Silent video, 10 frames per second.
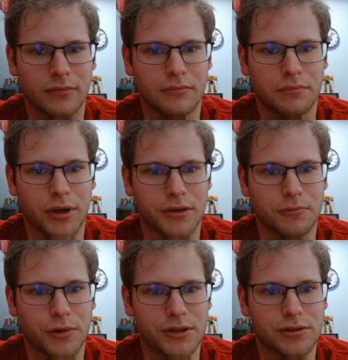but
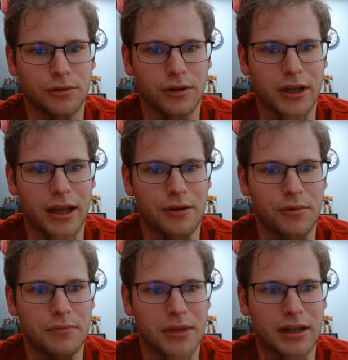one Sork and
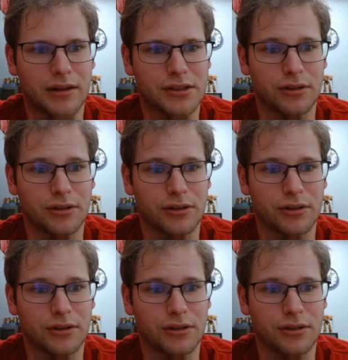one BLS are